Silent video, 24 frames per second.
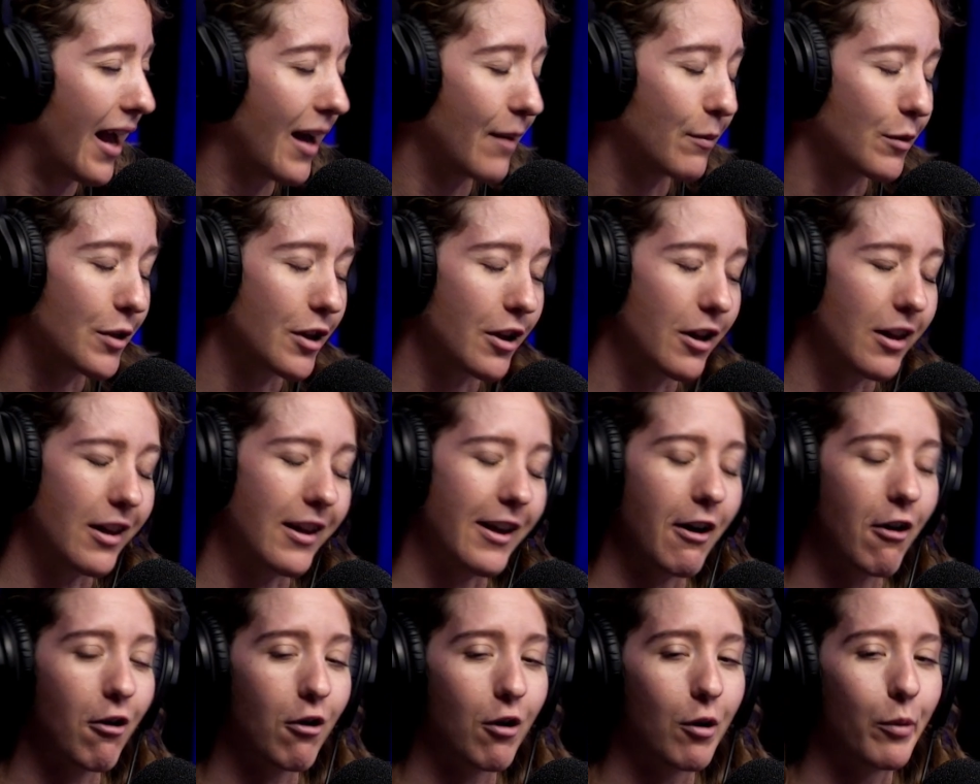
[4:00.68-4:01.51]

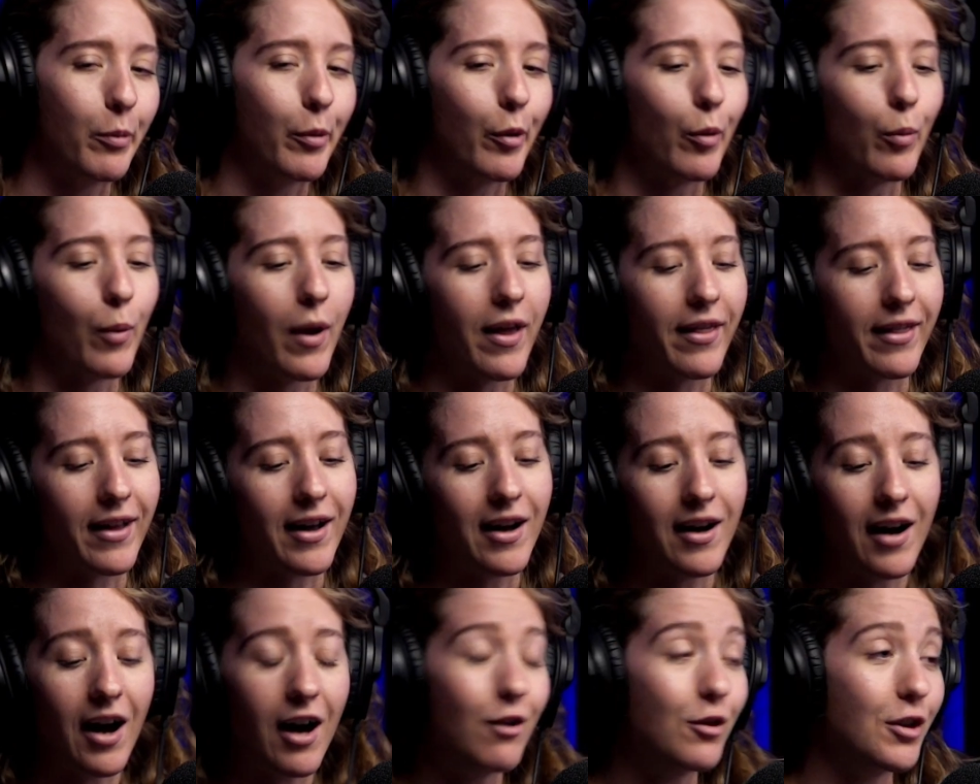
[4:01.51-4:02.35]
absolutely horrible
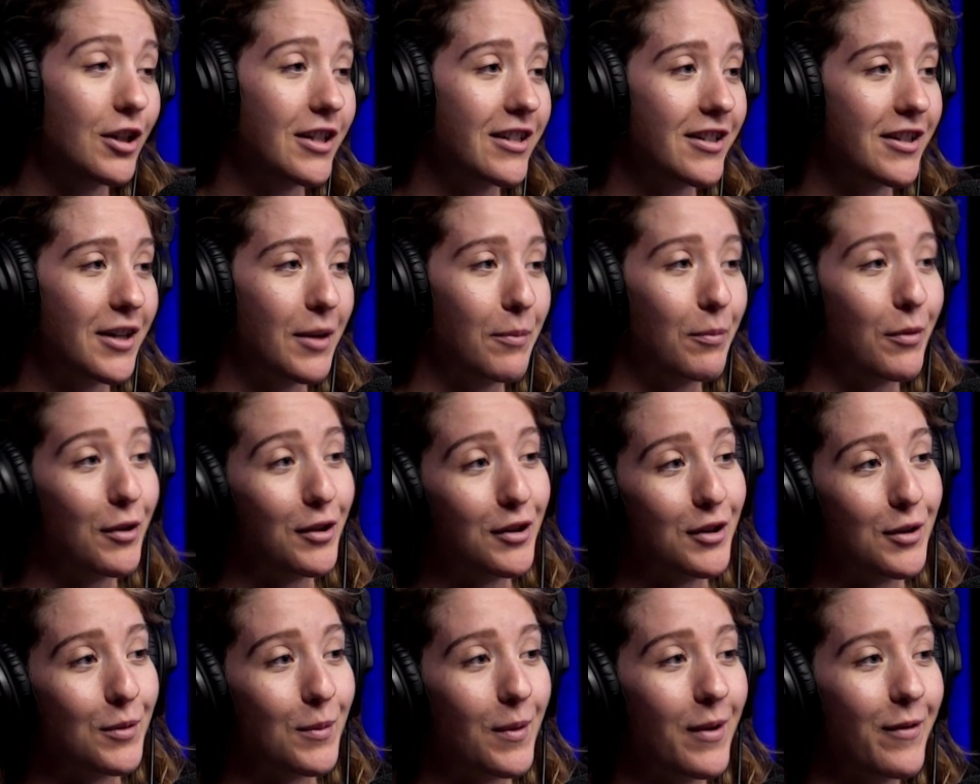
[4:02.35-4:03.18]
weather. I'll just jump on
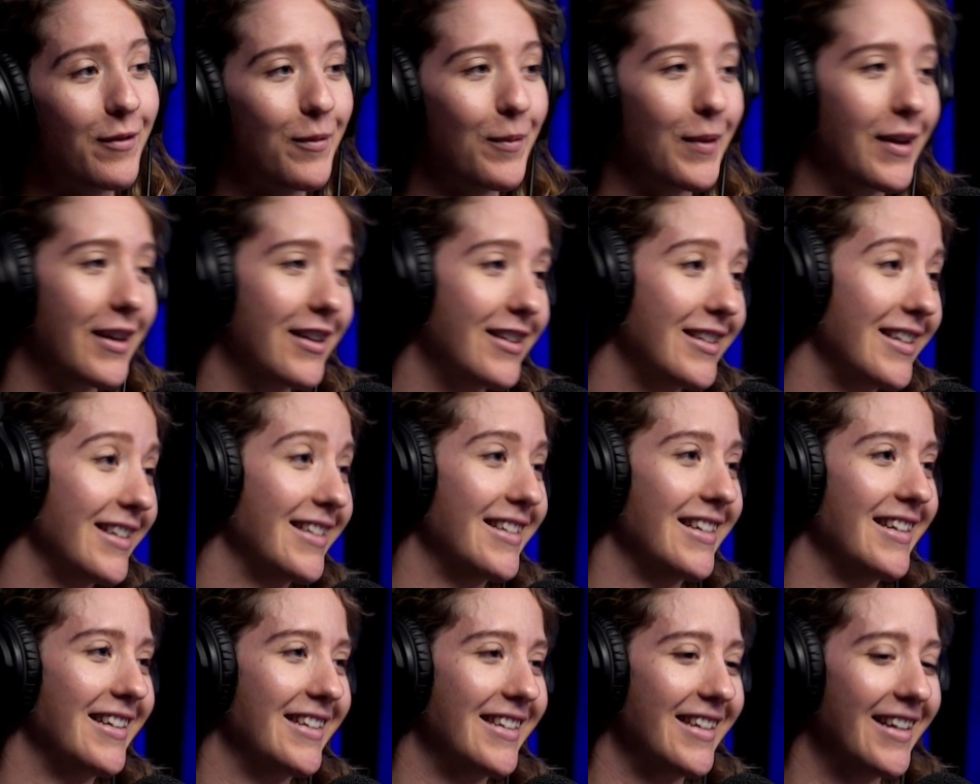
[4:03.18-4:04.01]
Zwift because
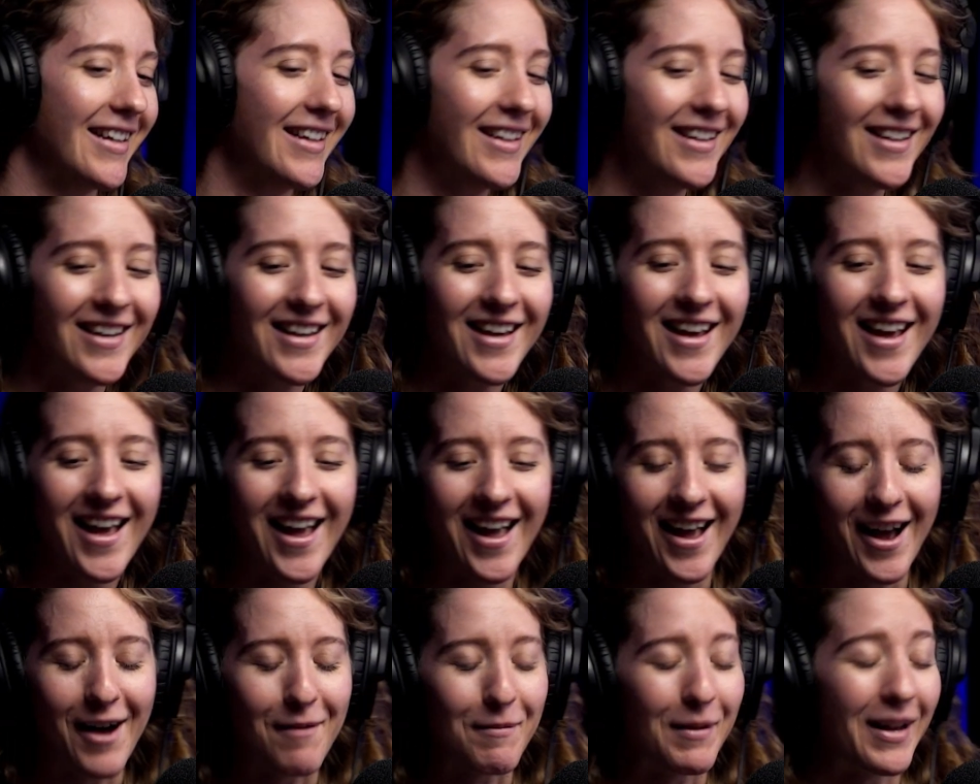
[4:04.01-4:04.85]
it's easier.
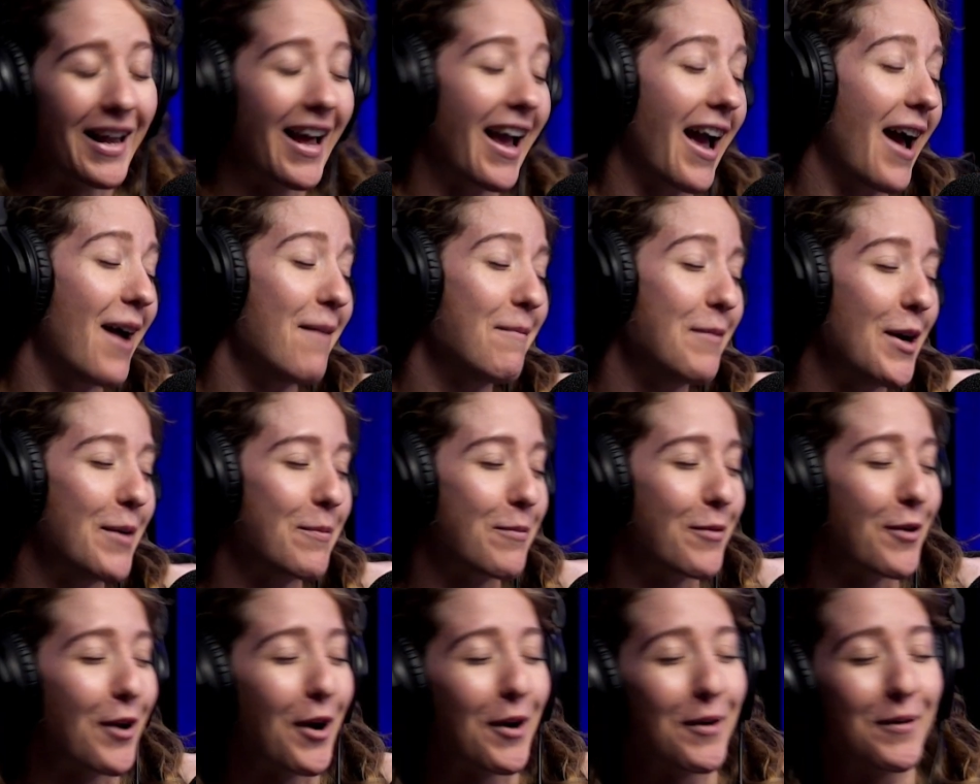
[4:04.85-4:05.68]
And I'll be like, I'm
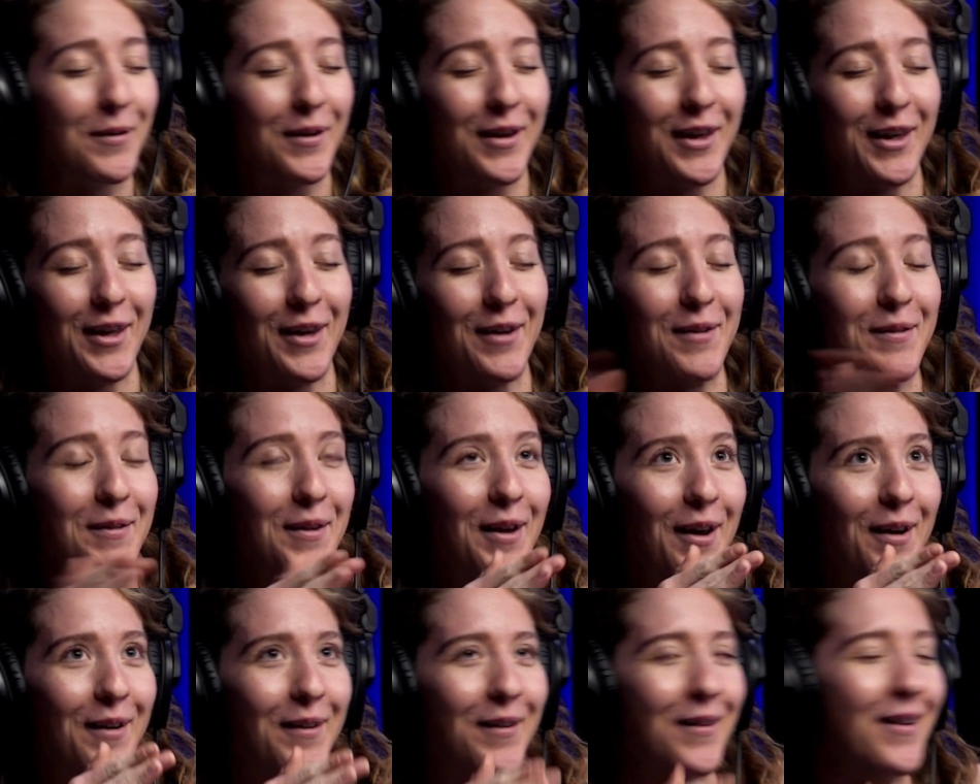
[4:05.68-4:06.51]
not pro, you
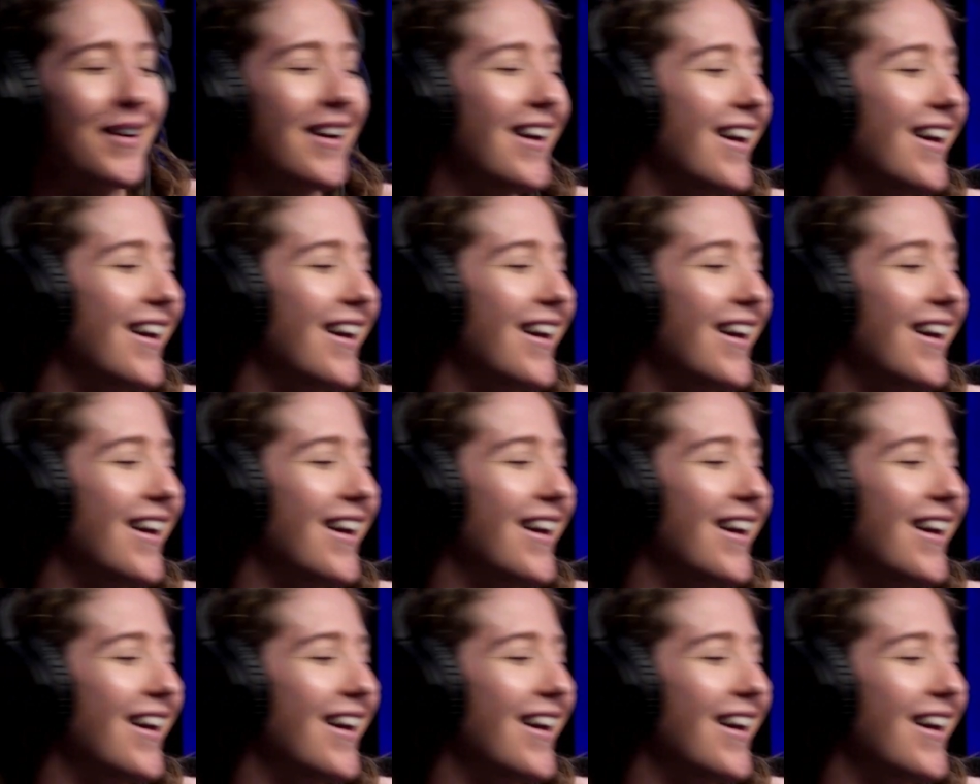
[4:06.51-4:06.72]
go.